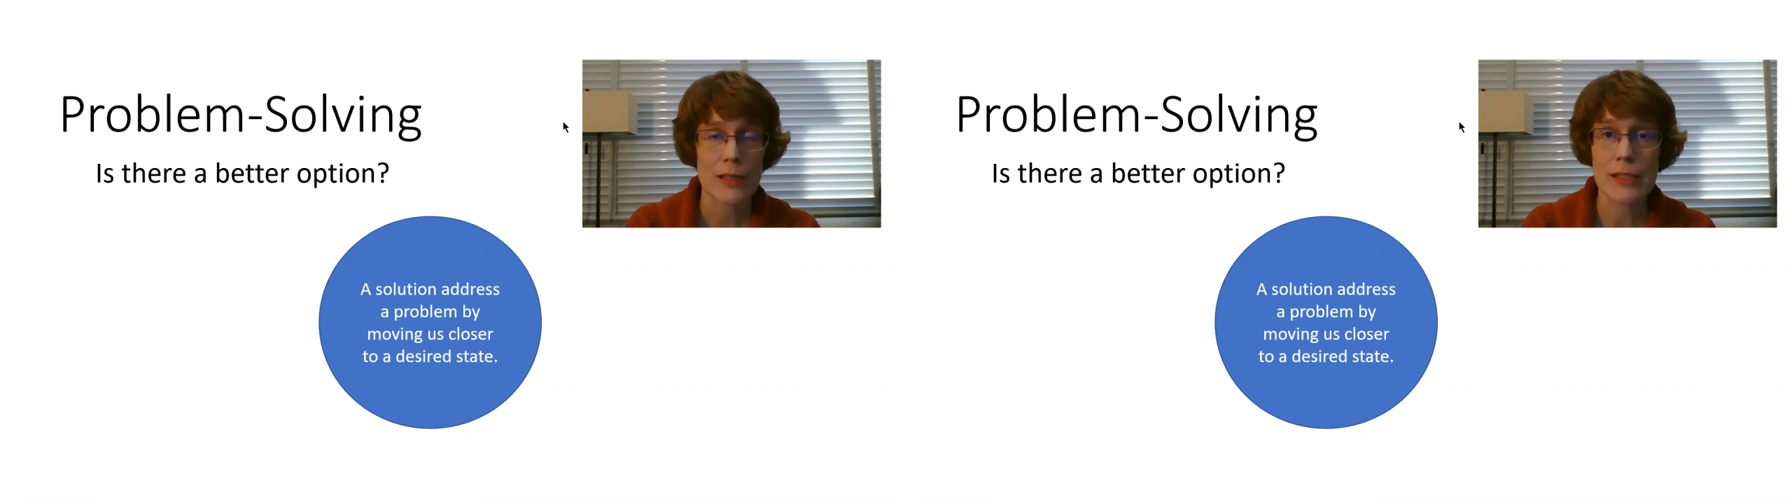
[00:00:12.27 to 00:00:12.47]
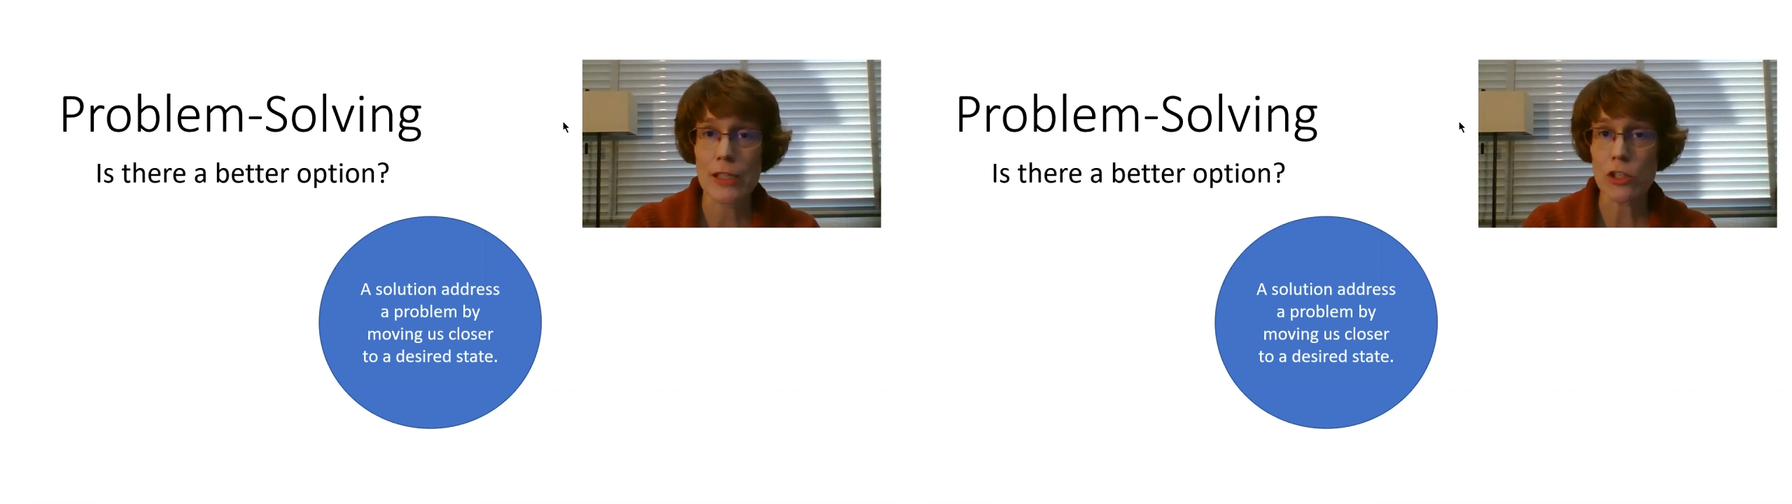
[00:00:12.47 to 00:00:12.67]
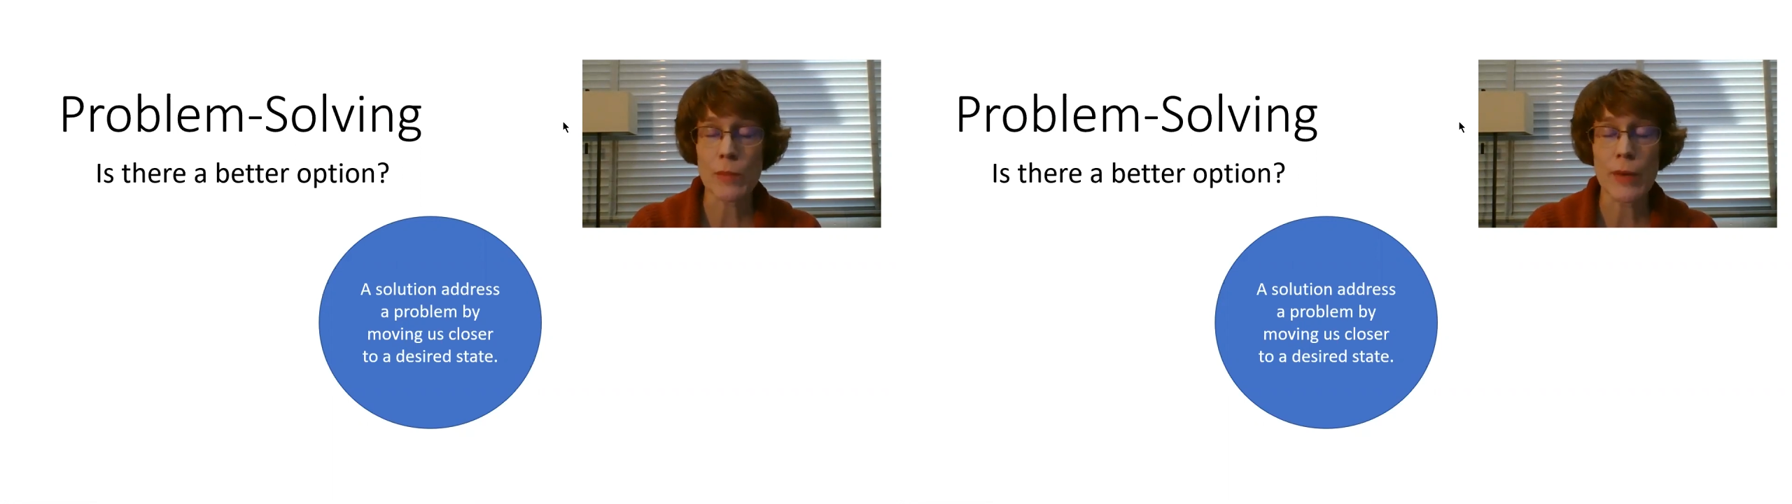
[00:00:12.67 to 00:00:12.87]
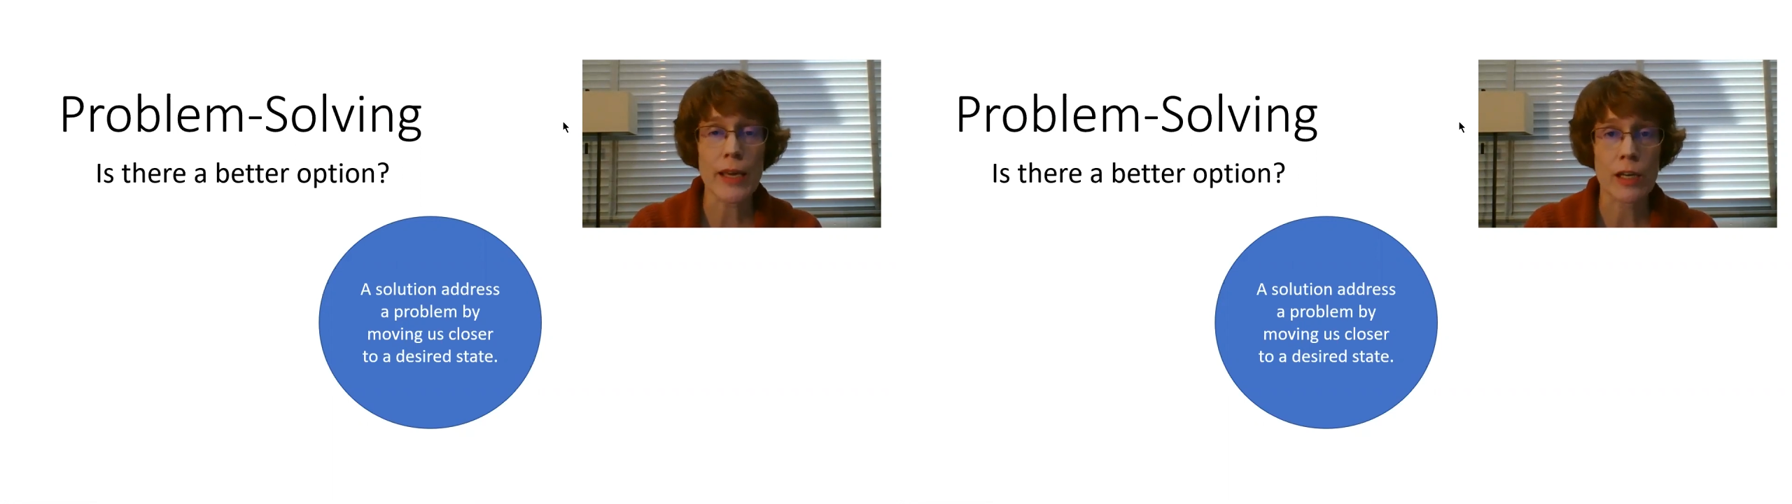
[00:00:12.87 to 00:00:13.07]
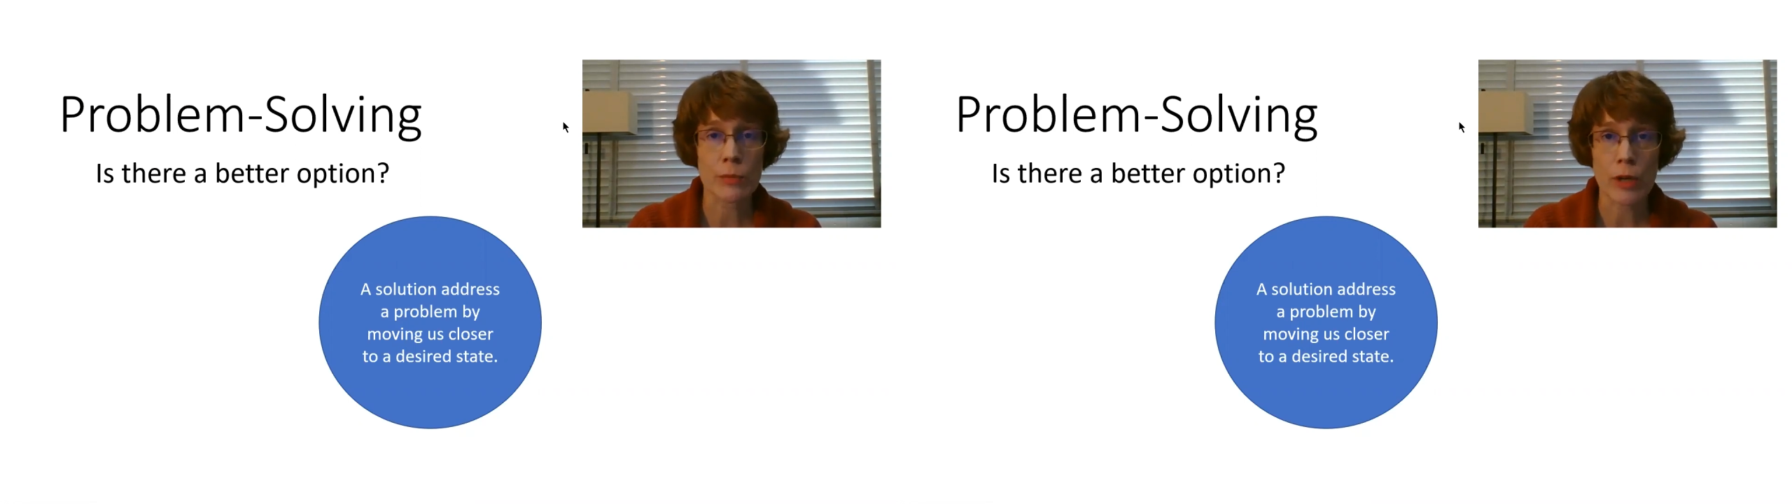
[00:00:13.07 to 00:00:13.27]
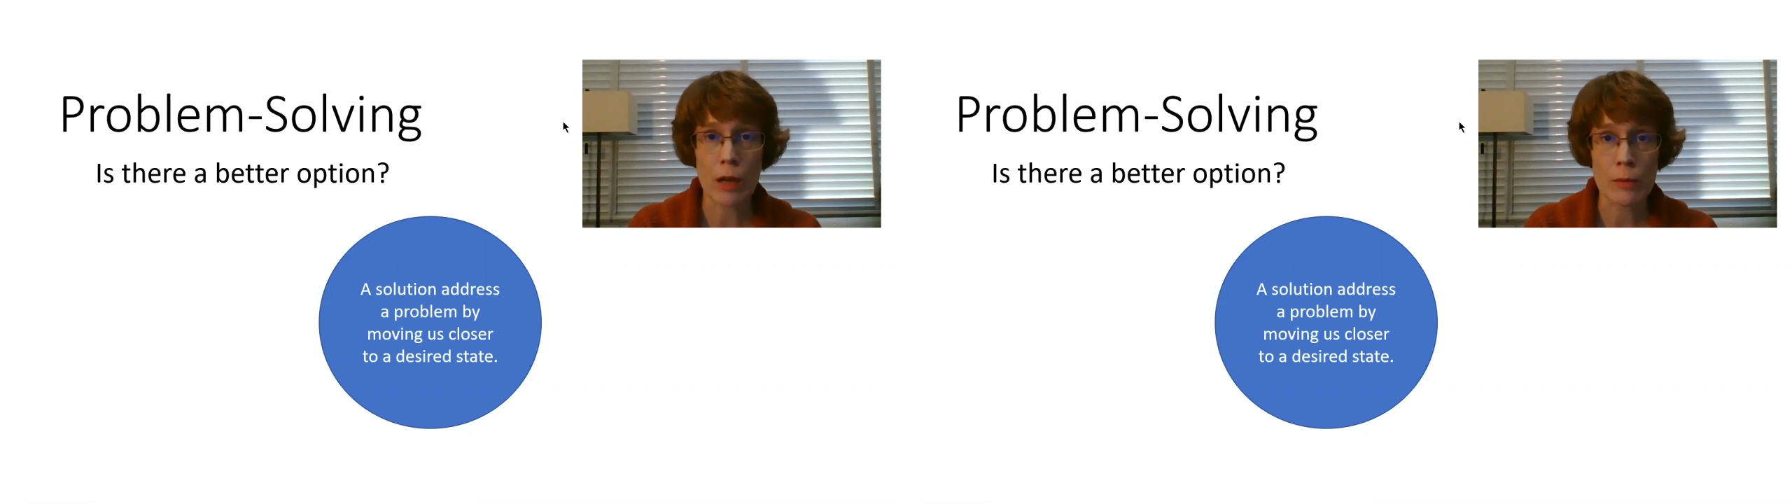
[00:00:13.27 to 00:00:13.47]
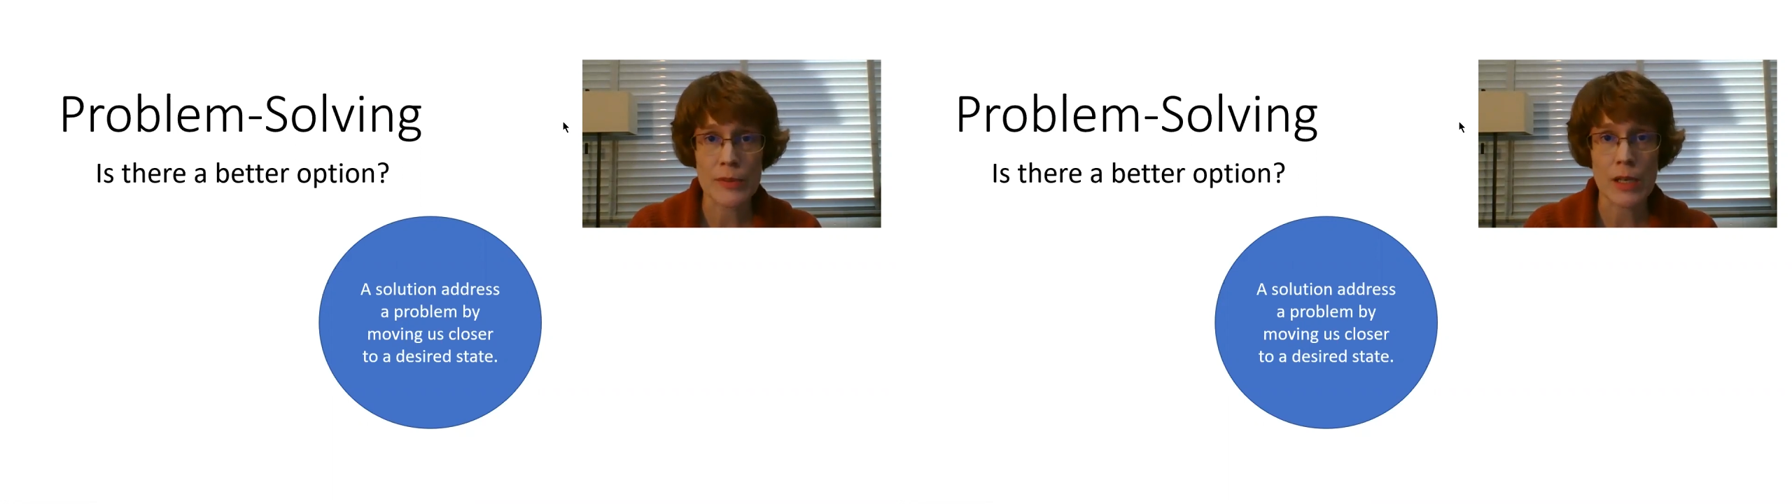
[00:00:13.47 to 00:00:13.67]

Decision making and problem